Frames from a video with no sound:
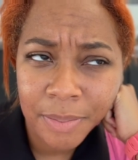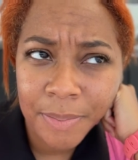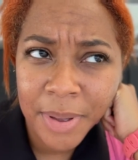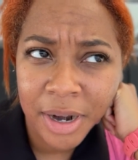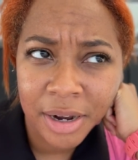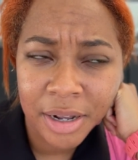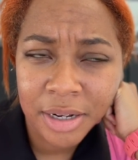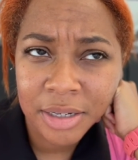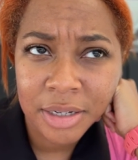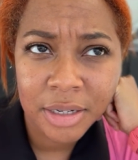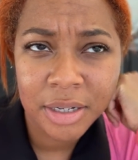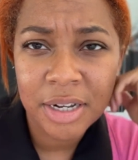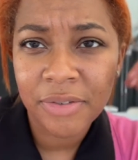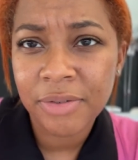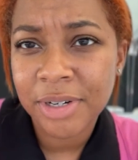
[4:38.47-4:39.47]
been on
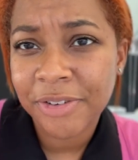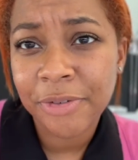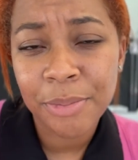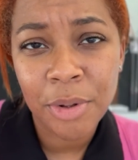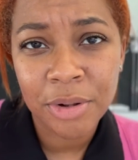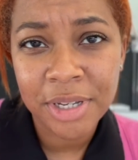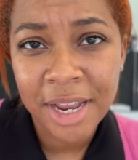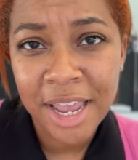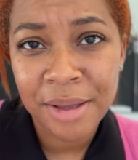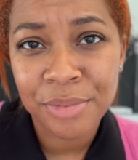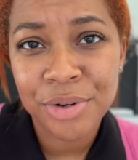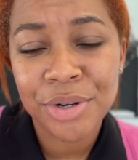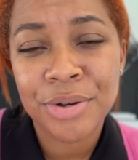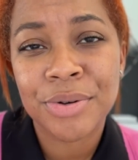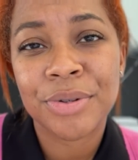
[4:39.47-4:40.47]
several different multicam
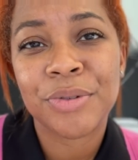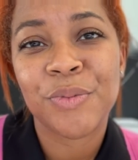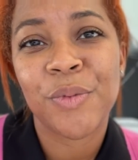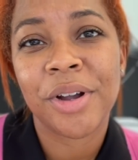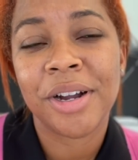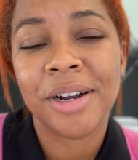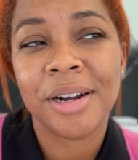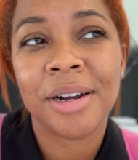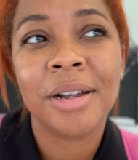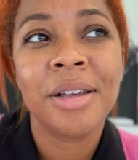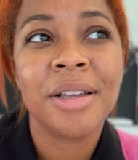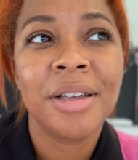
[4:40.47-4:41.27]
shows where